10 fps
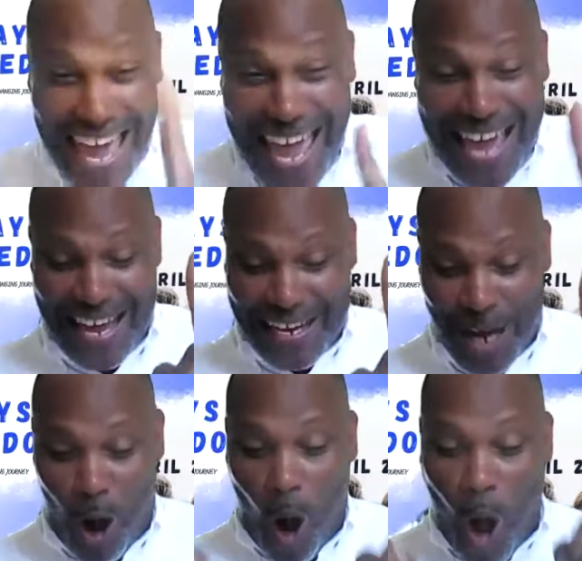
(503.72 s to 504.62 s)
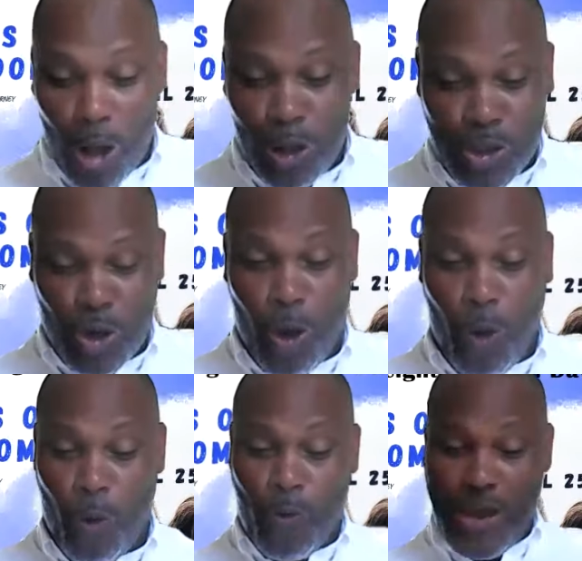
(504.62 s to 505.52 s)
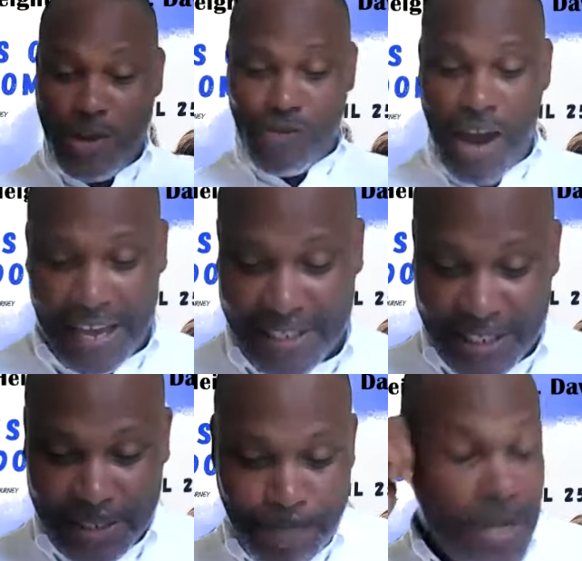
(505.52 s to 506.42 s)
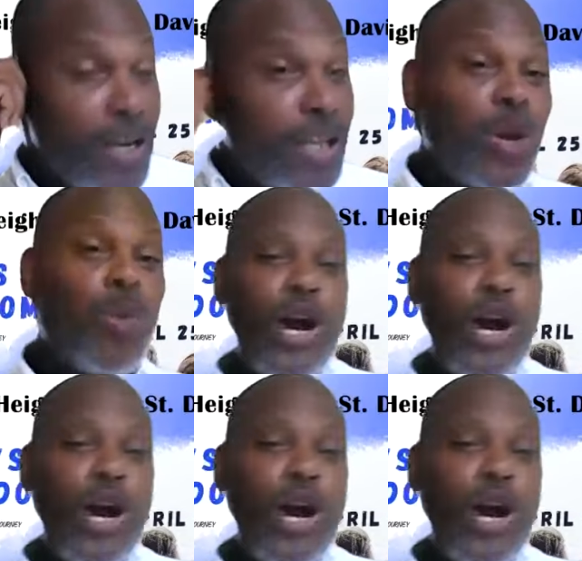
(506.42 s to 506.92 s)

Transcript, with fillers: then also we rest. The